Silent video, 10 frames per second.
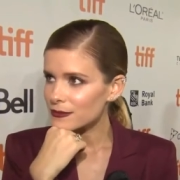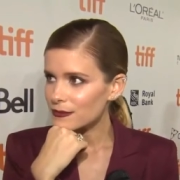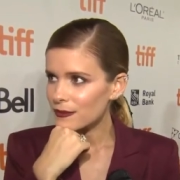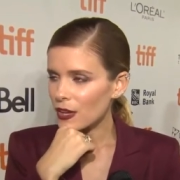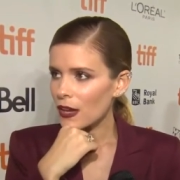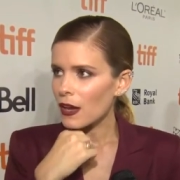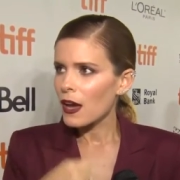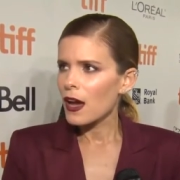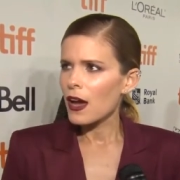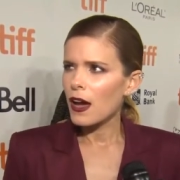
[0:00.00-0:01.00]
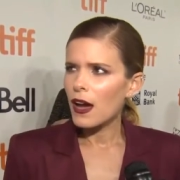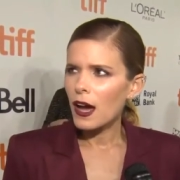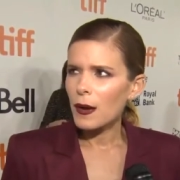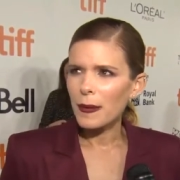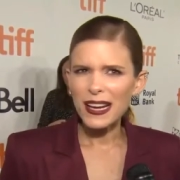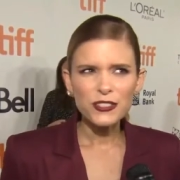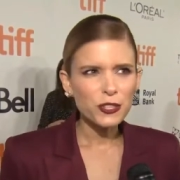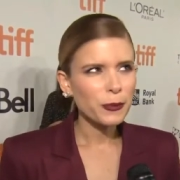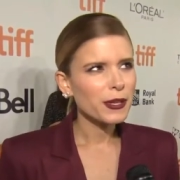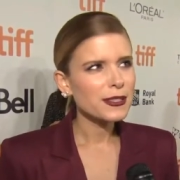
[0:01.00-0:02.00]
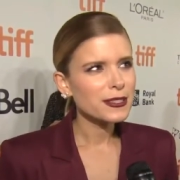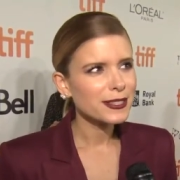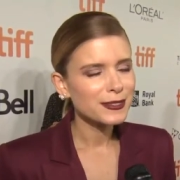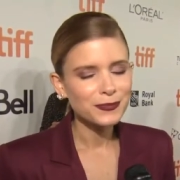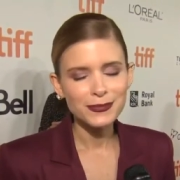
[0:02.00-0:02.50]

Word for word: in a dance video with Emma? Backstreet Boys. Yes.